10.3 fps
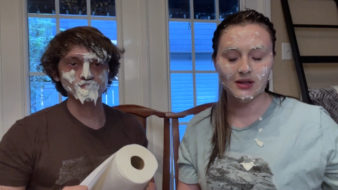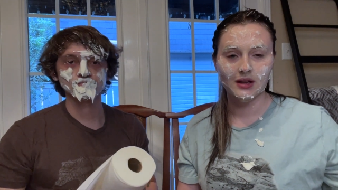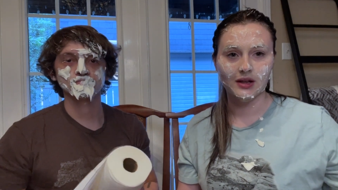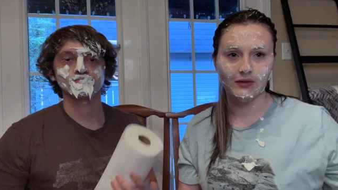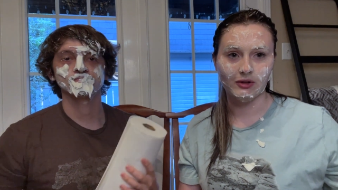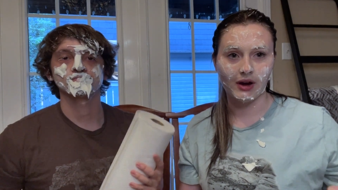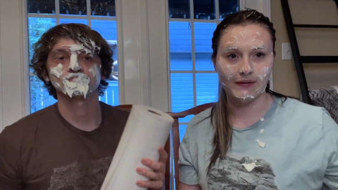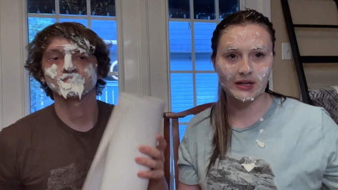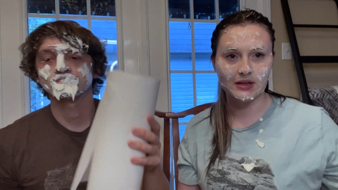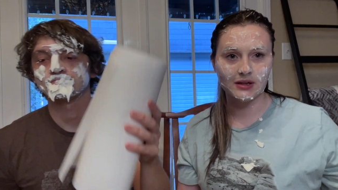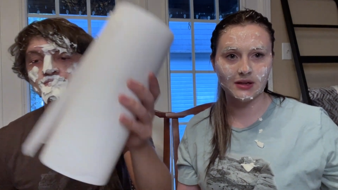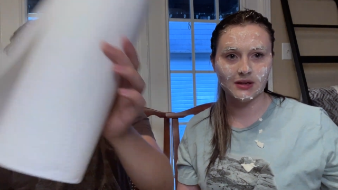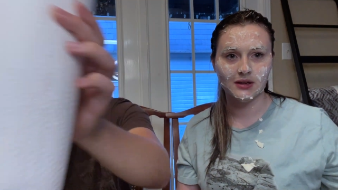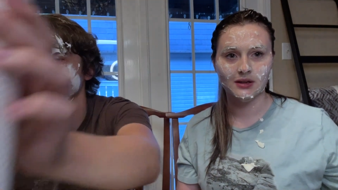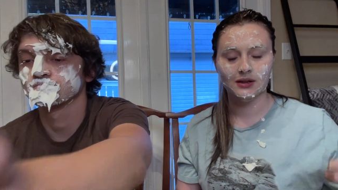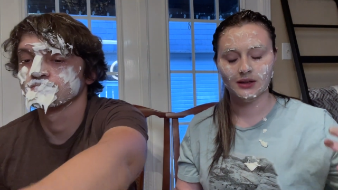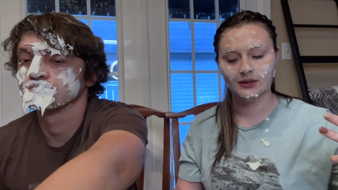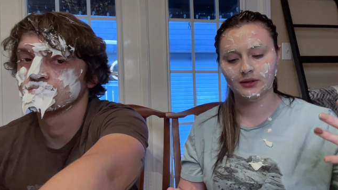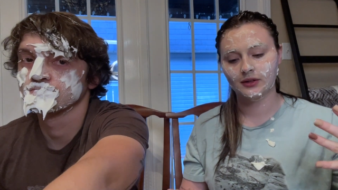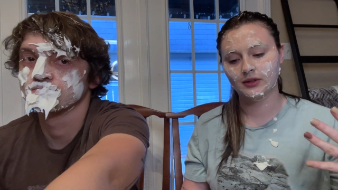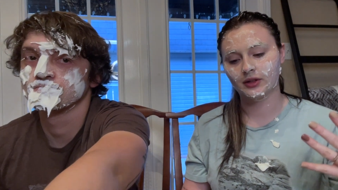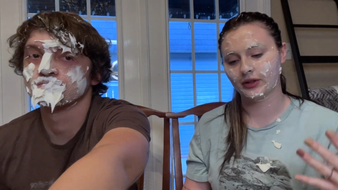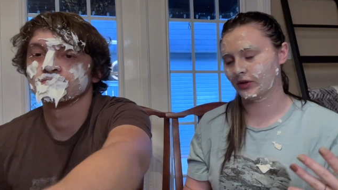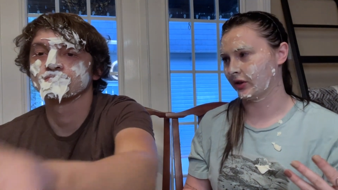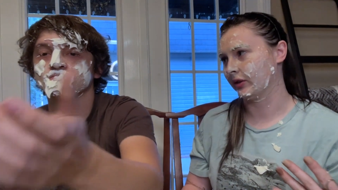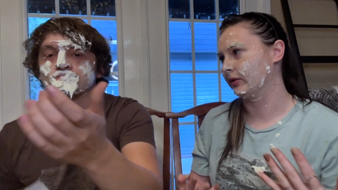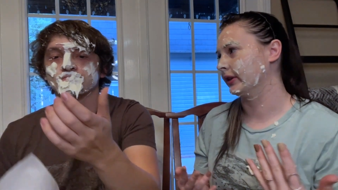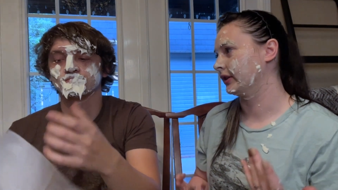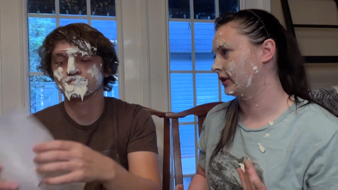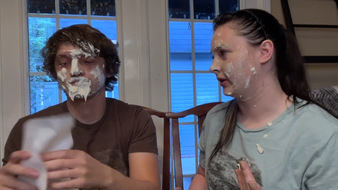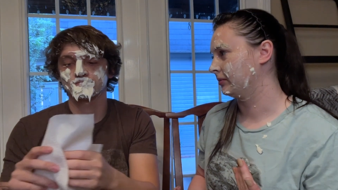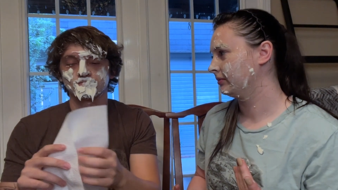Speaker 1: If you haven't done so, we're going to tell them